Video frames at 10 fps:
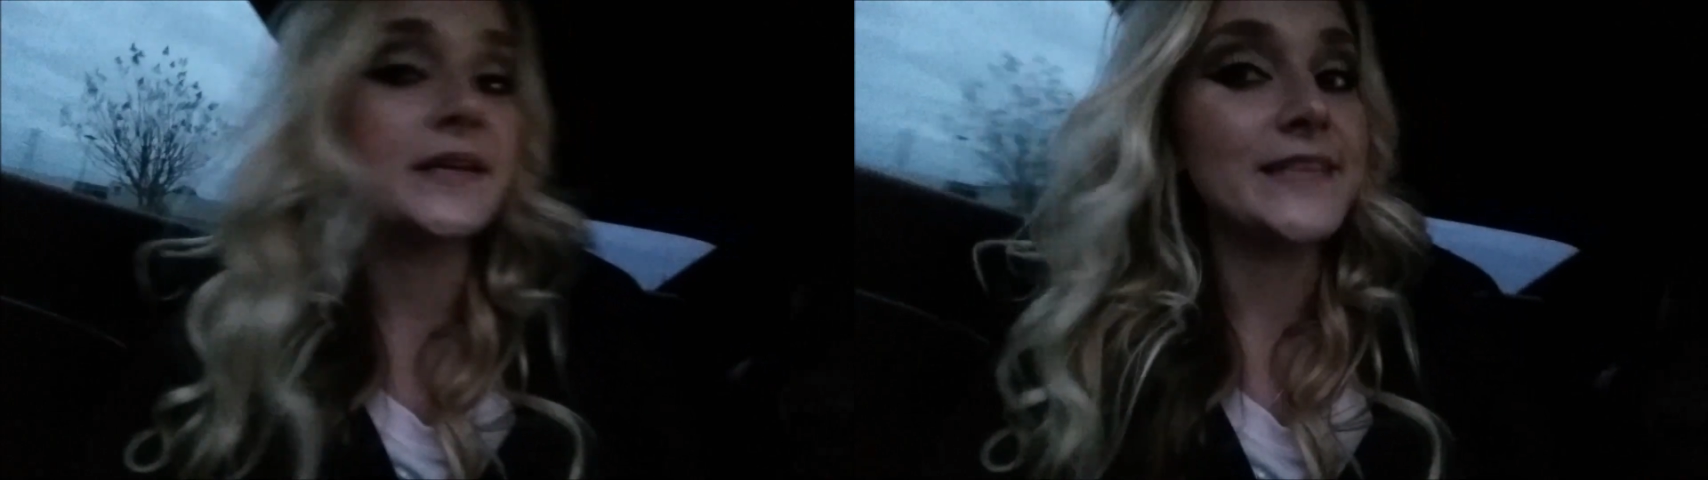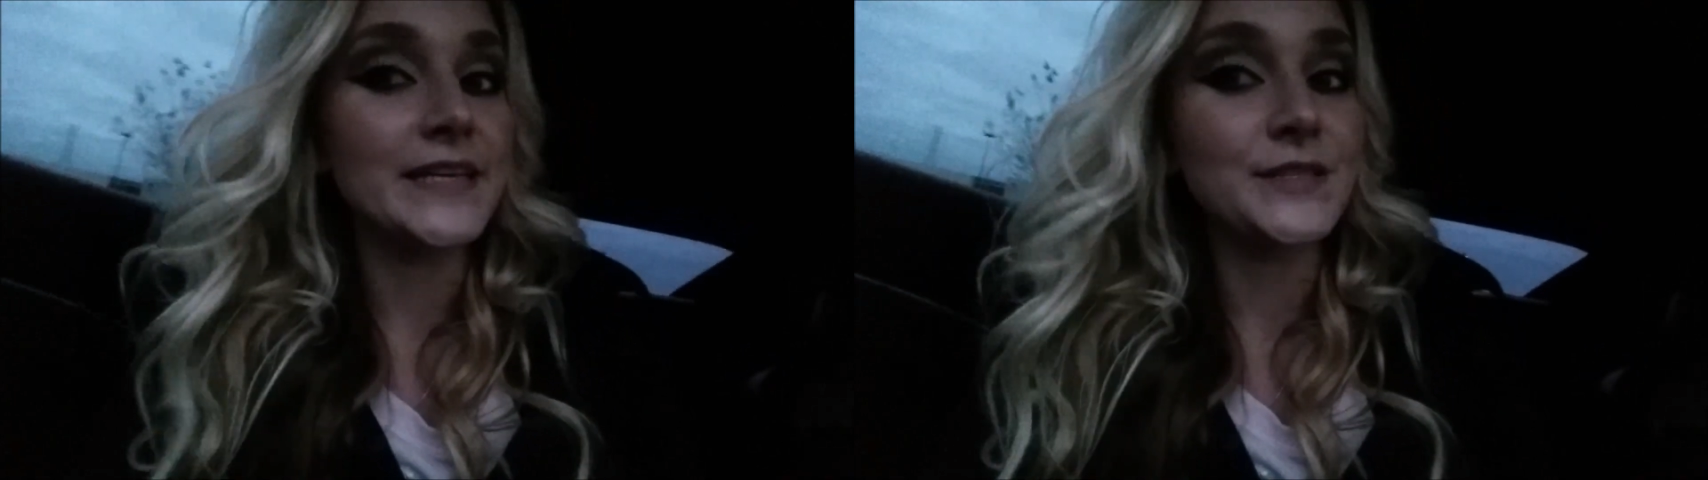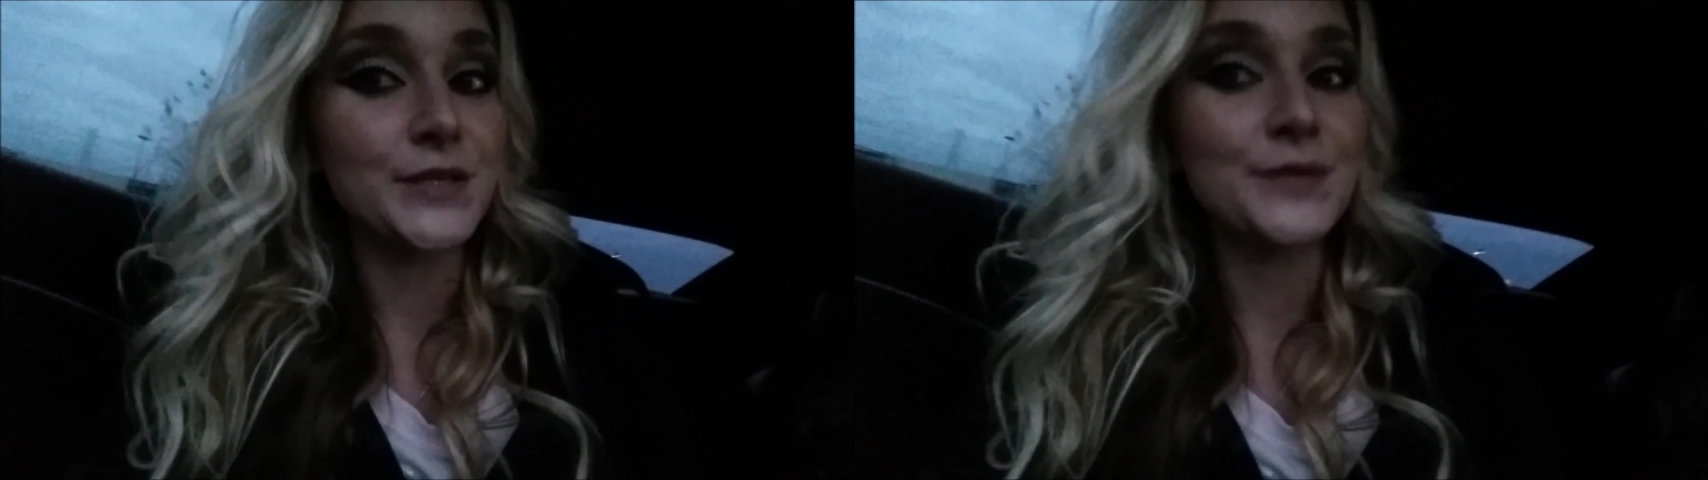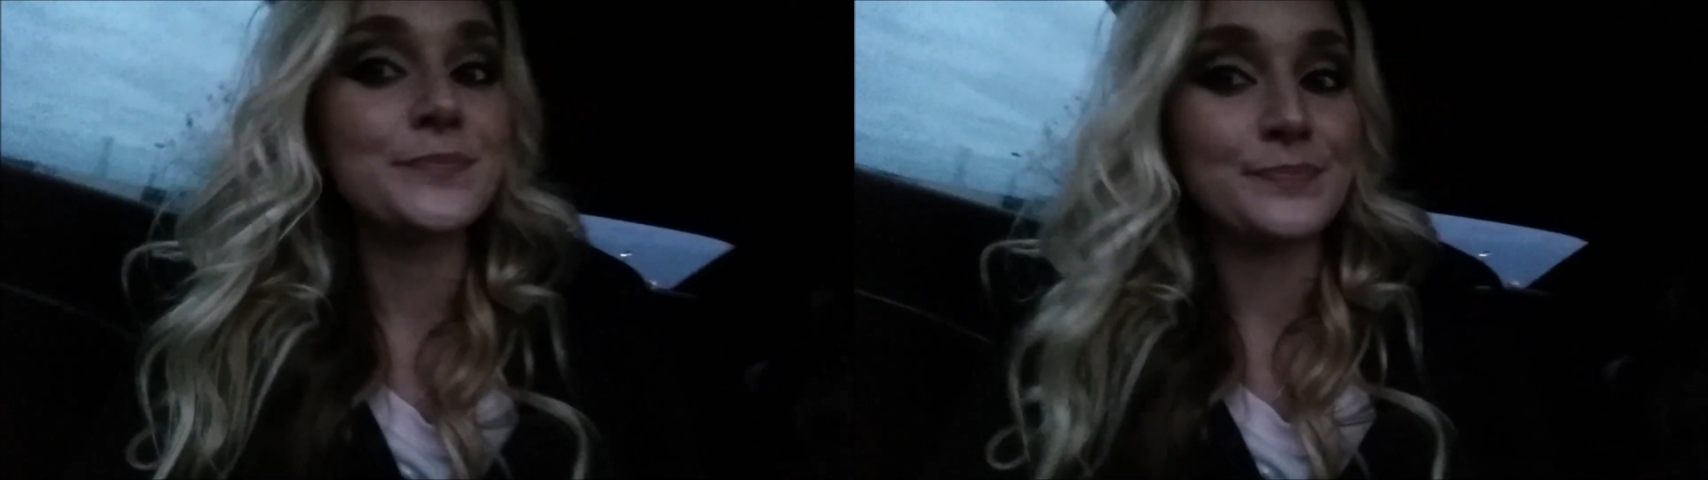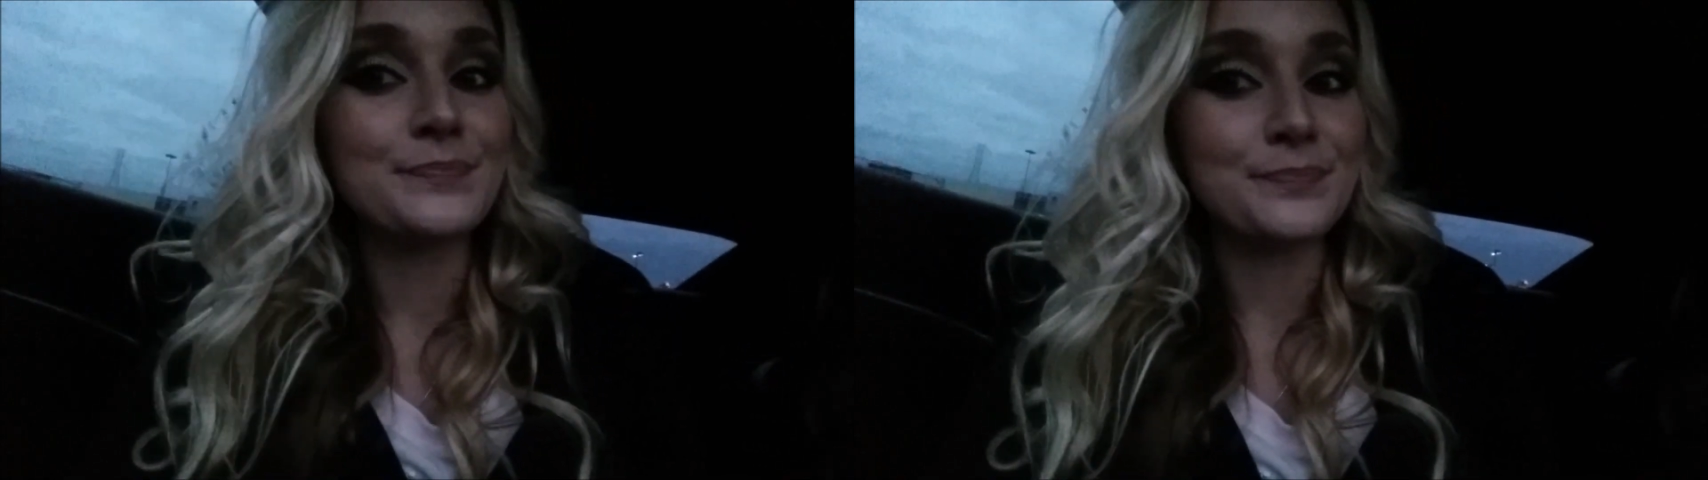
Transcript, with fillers: it tastes good.